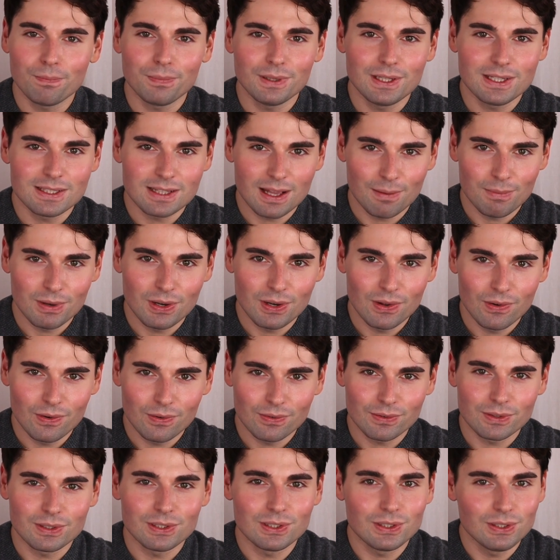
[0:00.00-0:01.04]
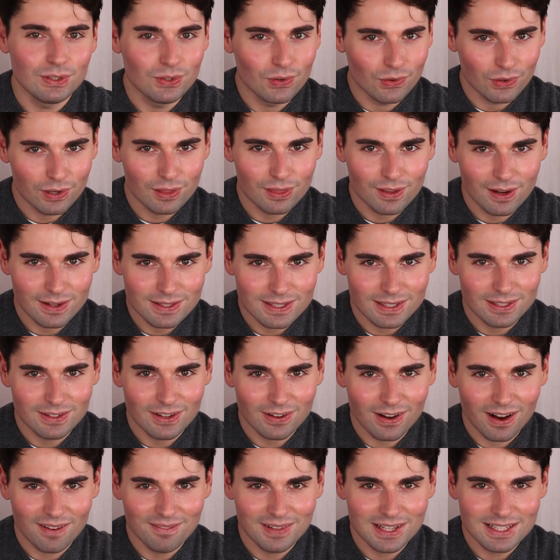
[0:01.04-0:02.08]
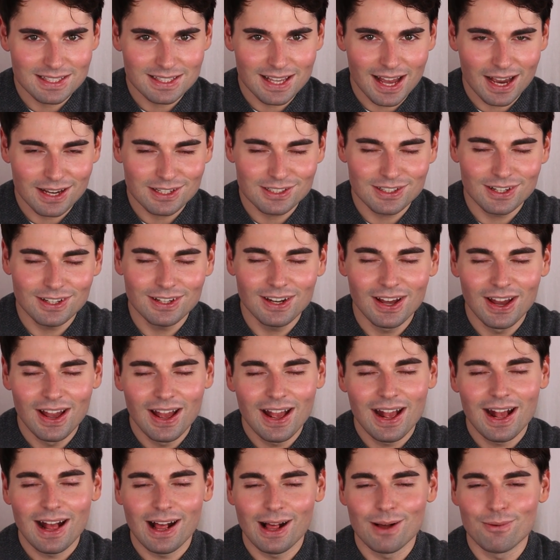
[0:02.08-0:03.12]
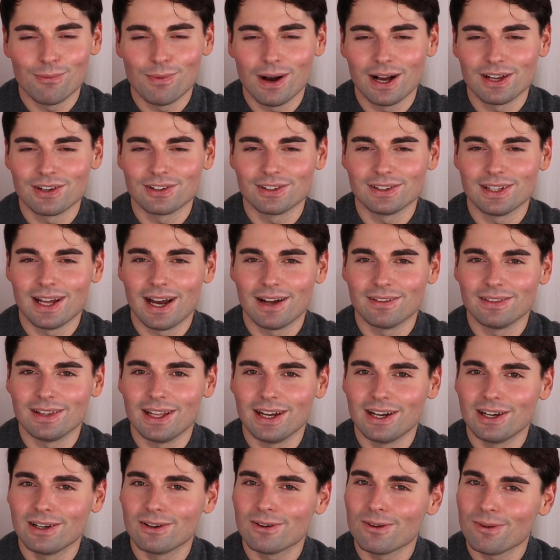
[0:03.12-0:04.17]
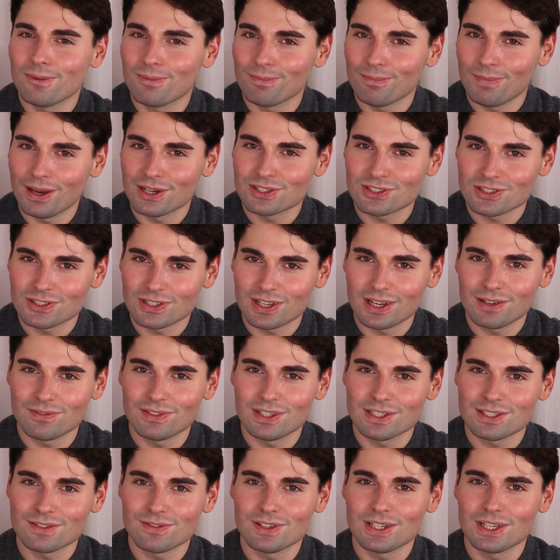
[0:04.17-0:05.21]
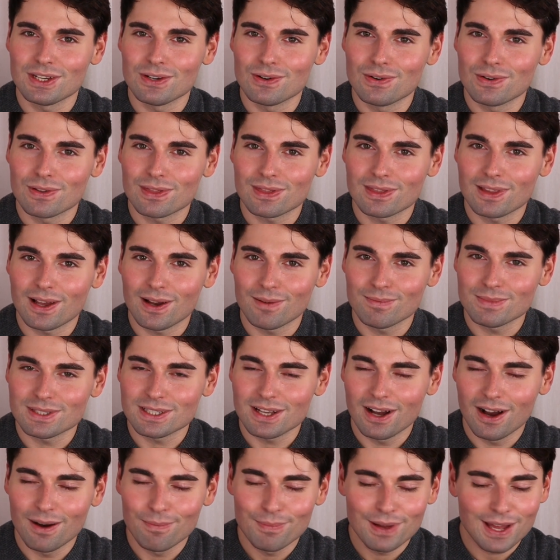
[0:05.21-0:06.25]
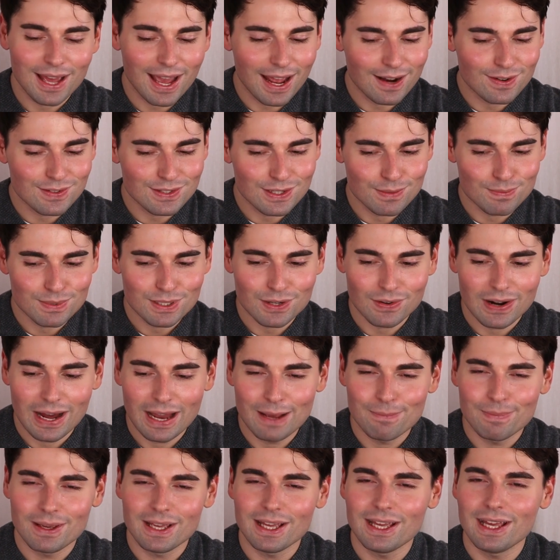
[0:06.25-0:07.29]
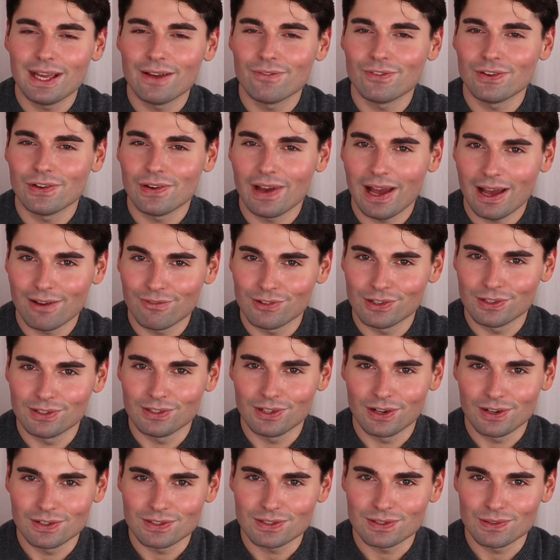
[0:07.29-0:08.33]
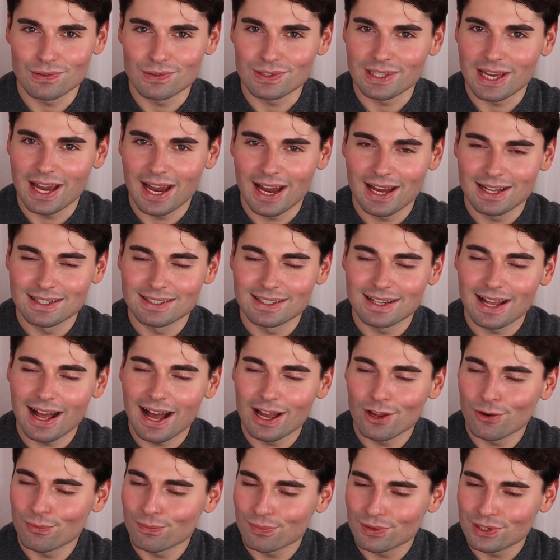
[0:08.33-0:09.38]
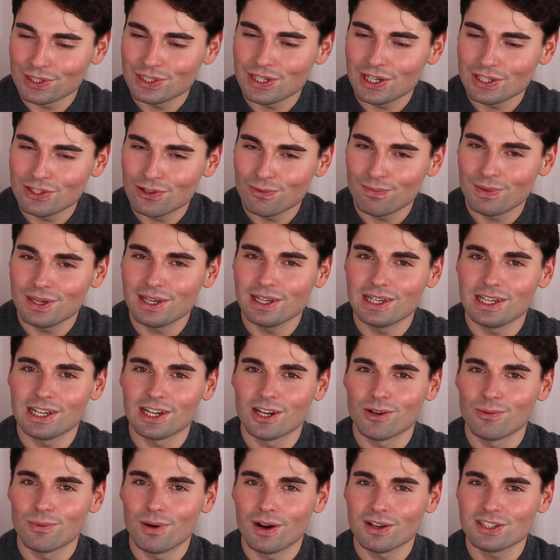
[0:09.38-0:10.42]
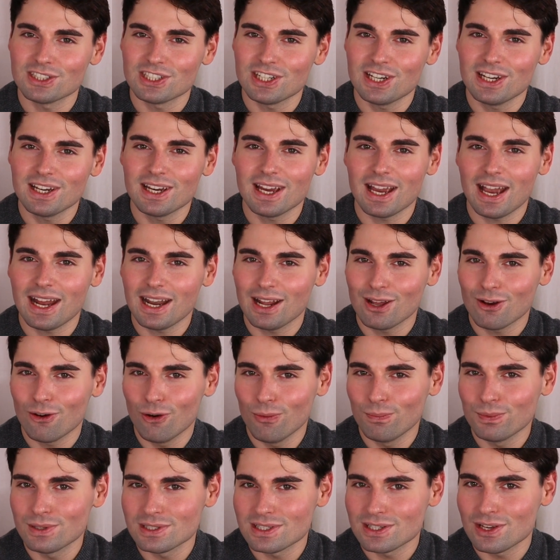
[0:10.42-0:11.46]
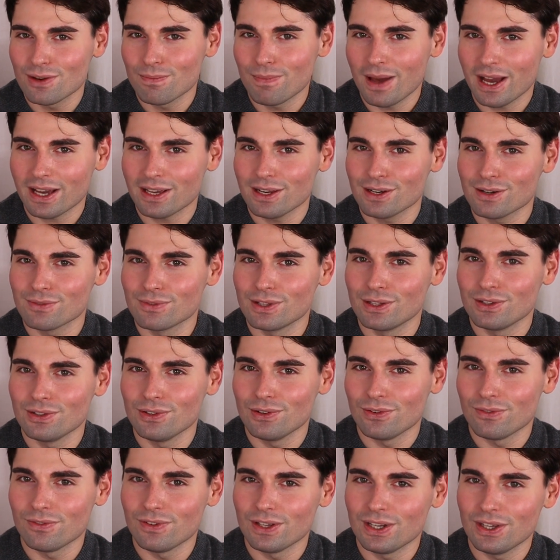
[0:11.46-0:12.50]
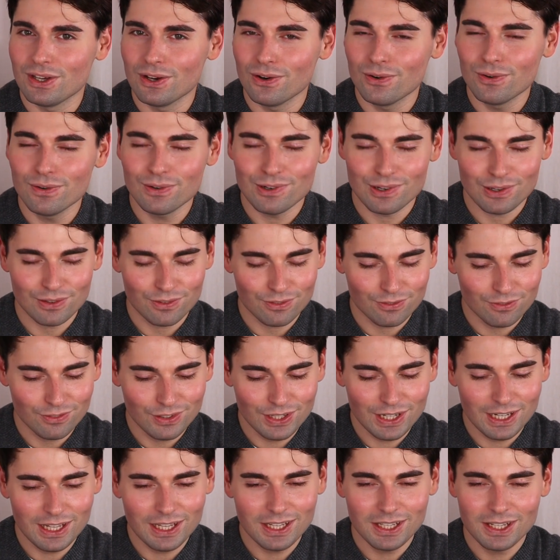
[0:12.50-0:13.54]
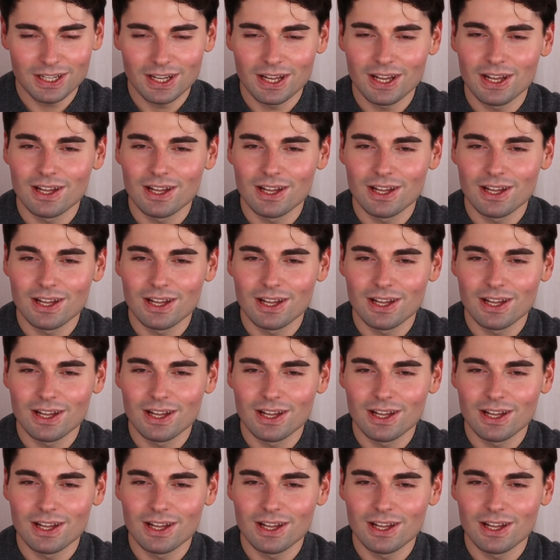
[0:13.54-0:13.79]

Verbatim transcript: Please let me know your thoughts in the comment section. And while you're down there, make sure to give this video a thumbs up and subscribe if you haven't done so yet. I appreciate you being here and watching and I hope to see you back here with a new video really,